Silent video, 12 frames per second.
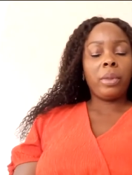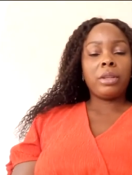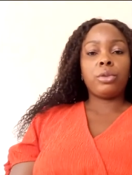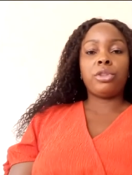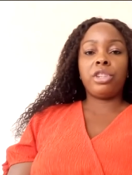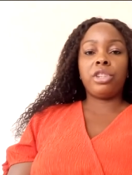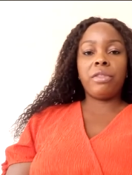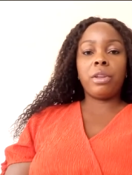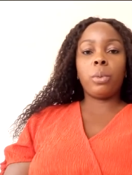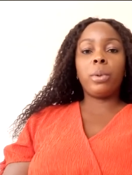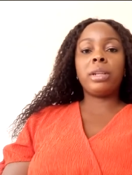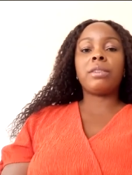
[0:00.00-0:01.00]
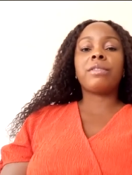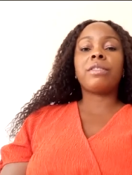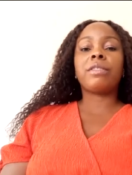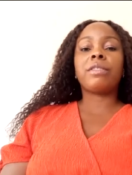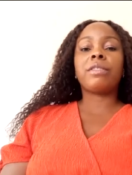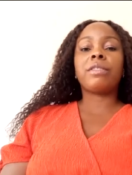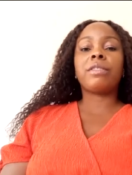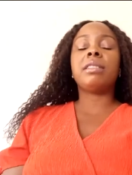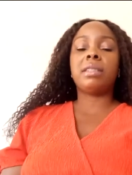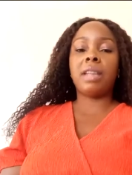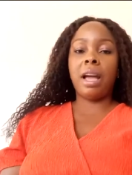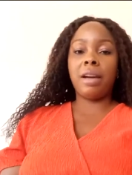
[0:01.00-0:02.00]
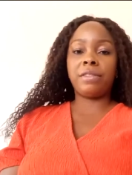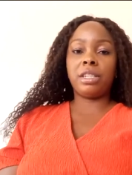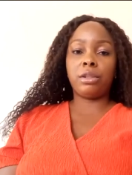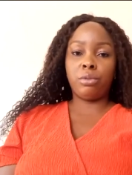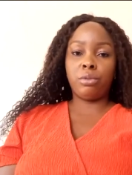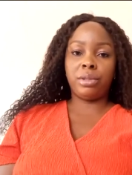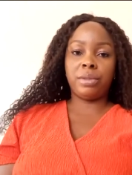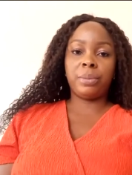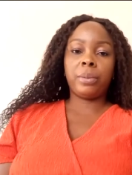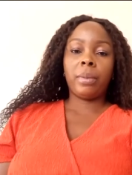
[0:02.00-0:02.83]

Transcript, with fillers: to share the word of God this afternoon.